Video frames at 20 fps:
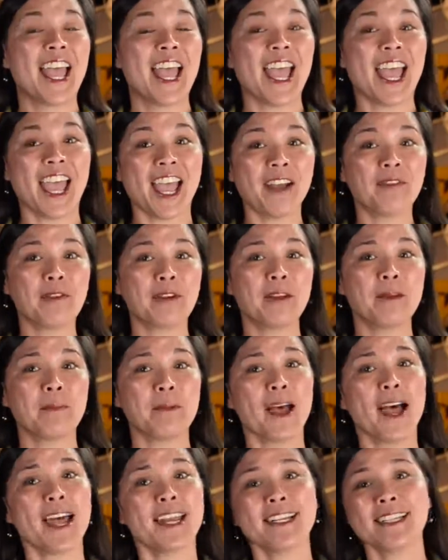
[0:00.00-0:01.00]

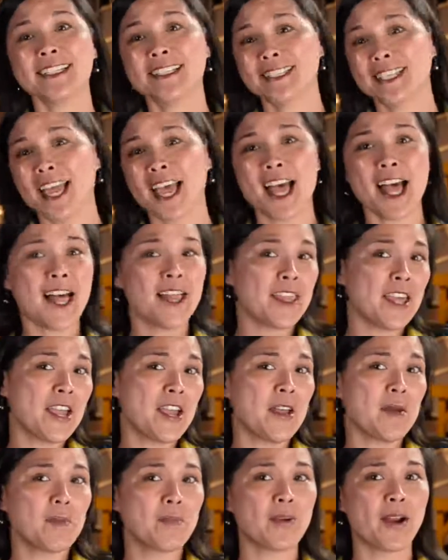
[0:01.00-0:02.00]
Everybody
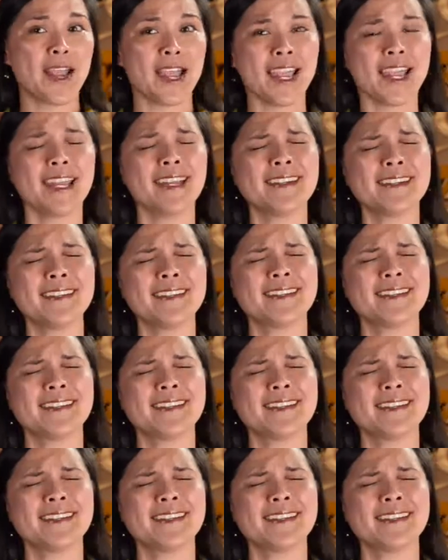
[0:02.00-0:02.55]
celebrate!